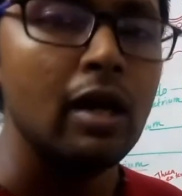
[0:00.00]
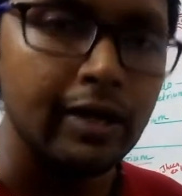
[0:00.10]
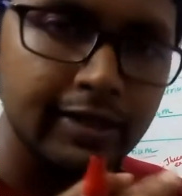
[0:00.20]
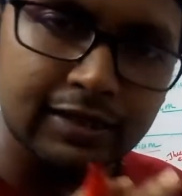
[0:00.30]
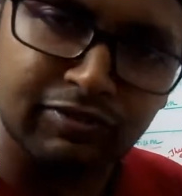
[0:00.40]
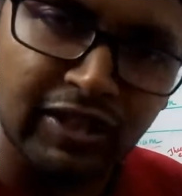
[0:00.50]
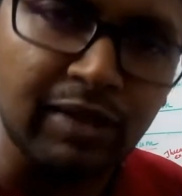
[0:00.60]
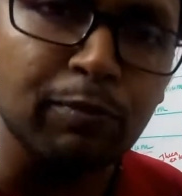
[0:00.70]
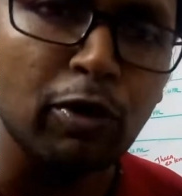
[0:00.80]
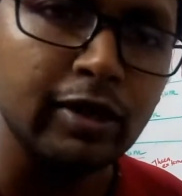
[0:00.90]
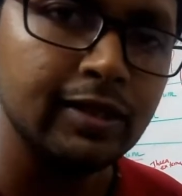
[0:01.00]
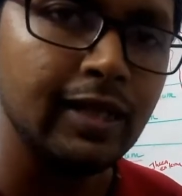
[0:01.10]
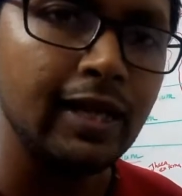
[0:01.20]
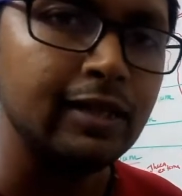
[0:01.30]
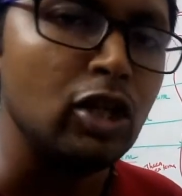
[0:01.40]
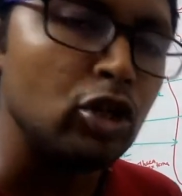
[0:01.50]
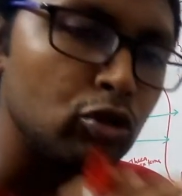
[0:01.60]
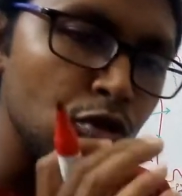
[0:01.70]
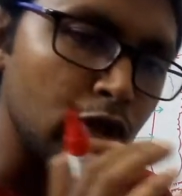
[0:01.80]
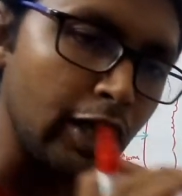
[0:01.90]
It is very important that
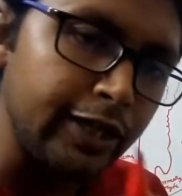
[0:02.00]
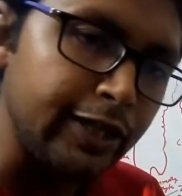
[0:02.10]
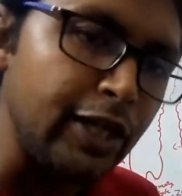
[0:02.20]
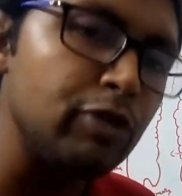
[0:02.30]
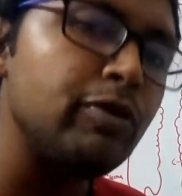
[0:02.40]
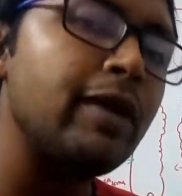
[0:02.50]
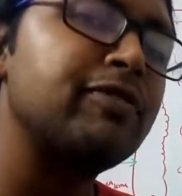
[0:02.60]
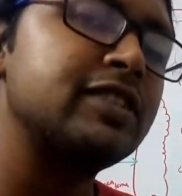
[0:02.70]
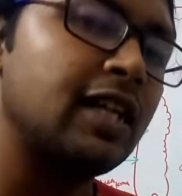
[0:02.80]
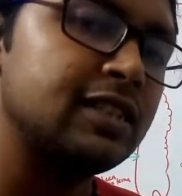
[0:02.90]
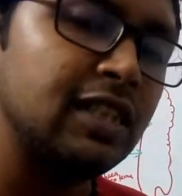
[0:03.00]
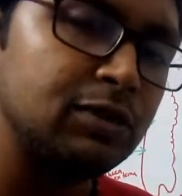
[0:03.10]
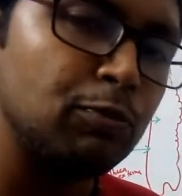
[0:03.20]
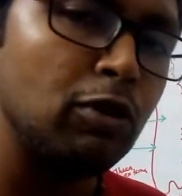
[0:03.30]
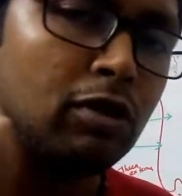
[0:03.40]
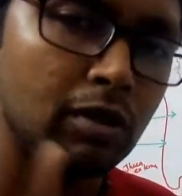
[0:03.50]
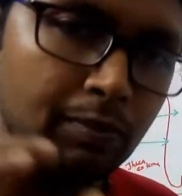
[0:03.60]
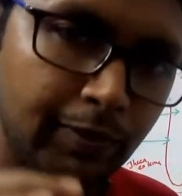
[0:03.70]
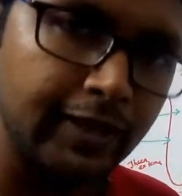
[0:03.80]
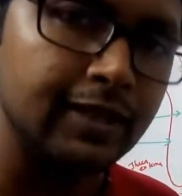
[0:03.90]
to continue a successful
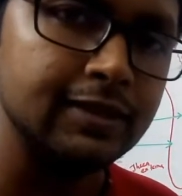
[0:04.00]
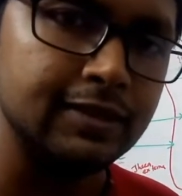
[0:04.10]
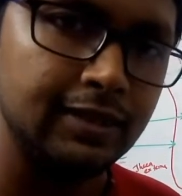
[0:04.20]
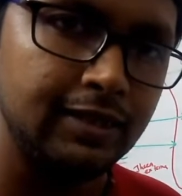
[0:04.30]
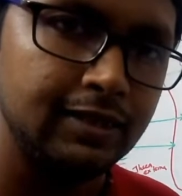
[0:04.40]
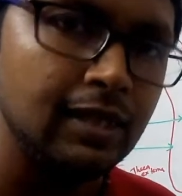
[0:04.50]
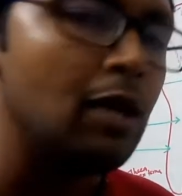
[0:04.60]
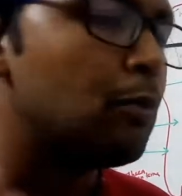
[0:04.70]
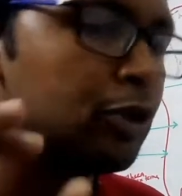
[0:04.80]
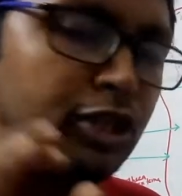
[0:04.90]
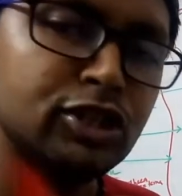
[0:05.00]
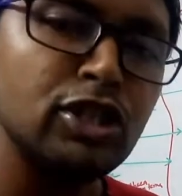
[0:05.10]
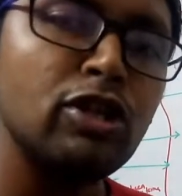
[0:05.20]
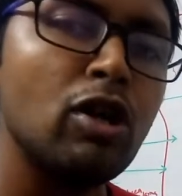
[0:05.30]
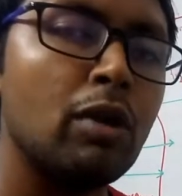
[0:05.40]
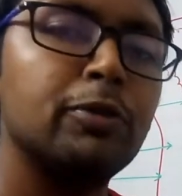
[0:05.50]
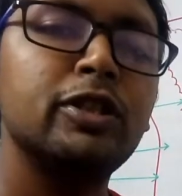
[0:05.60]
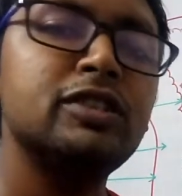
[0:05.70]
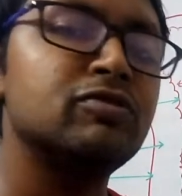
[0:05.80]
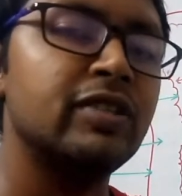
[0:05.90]
pregnancy, progesterone hormone
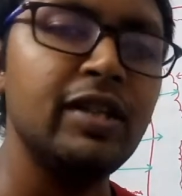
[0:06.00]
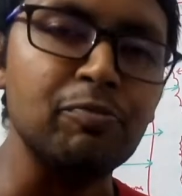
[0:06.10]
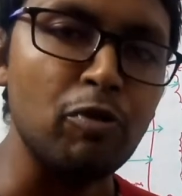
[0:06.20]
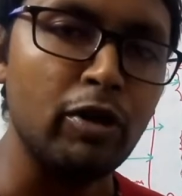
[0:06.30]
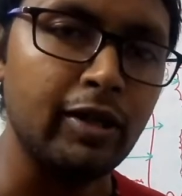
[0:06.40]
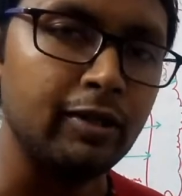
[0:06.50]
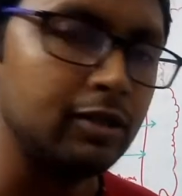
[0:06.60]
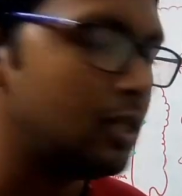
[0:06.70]
is very important.